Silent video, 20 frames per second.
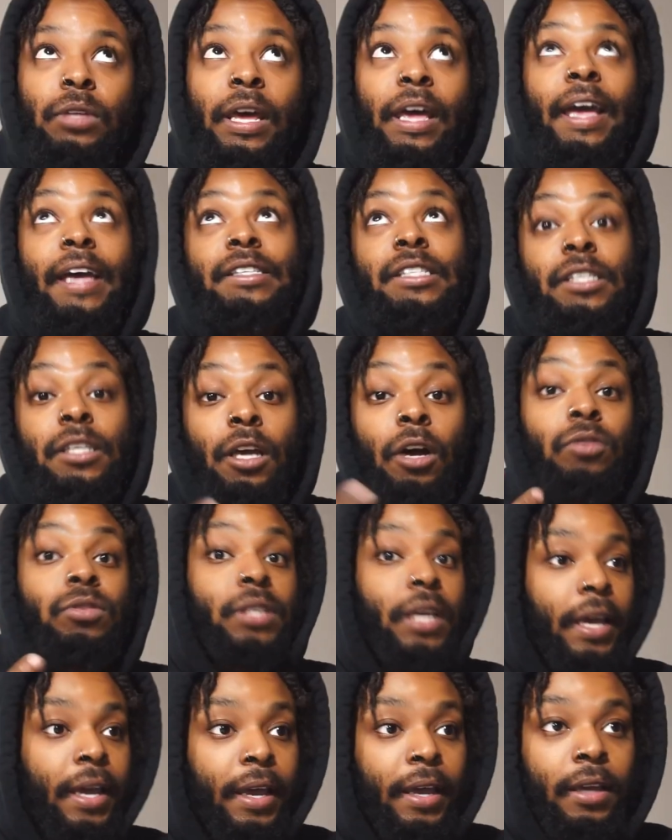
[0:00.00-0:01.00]
SEO
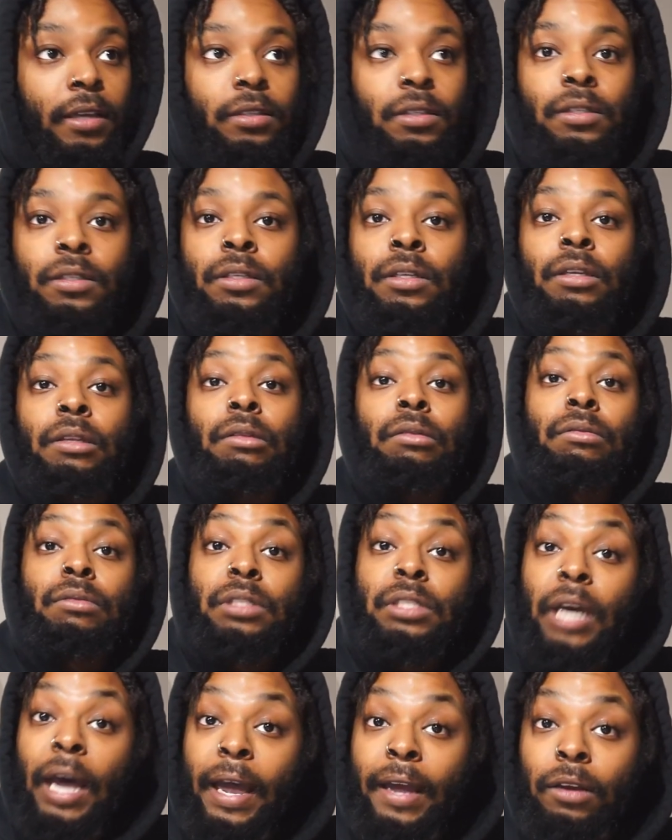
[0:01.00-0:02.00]
tags,
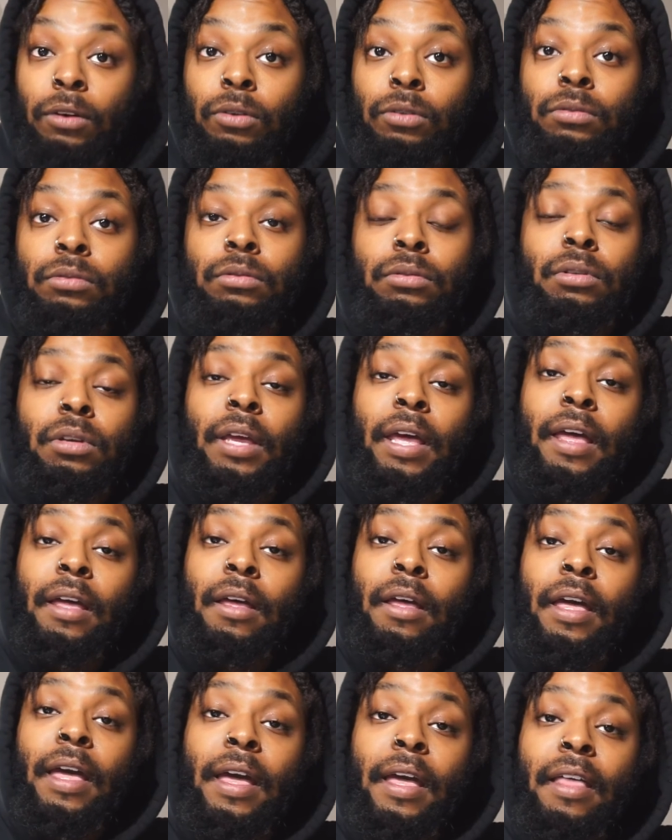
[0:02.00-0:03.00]
title,
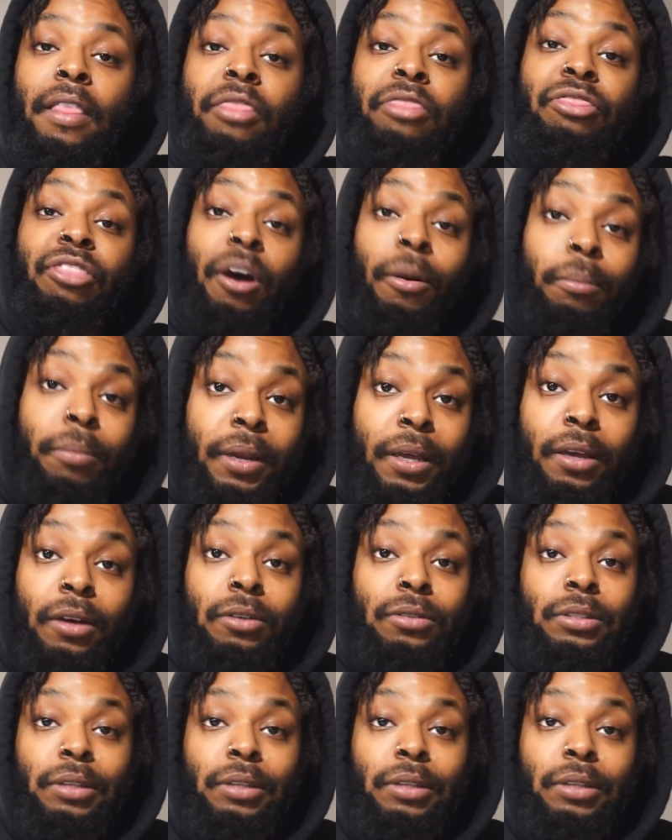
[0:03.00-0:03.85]
and thumbnails.